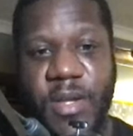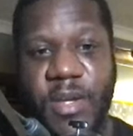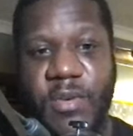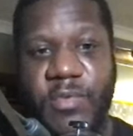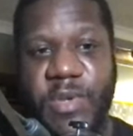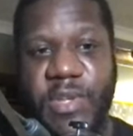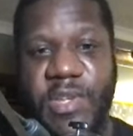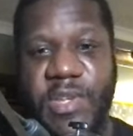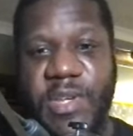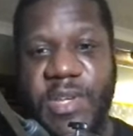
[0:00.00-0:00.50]

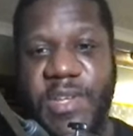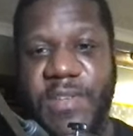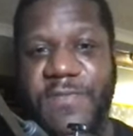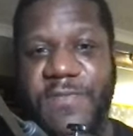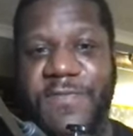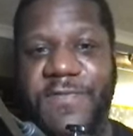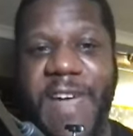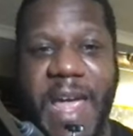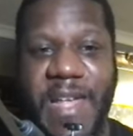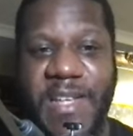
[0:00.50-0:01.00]
which is
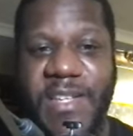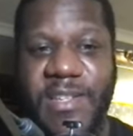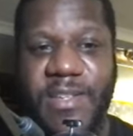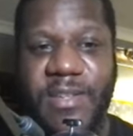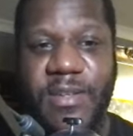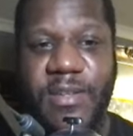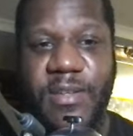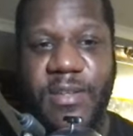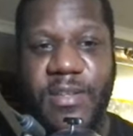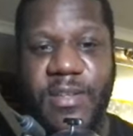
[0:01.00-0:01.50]

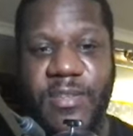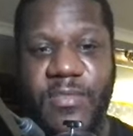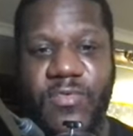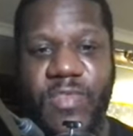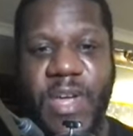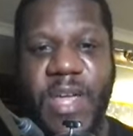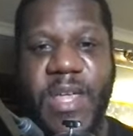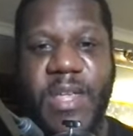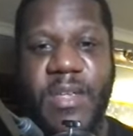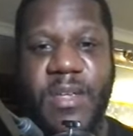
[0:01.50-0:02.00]
fast,
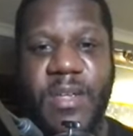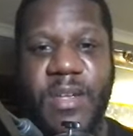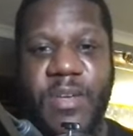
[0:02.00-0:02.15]
right?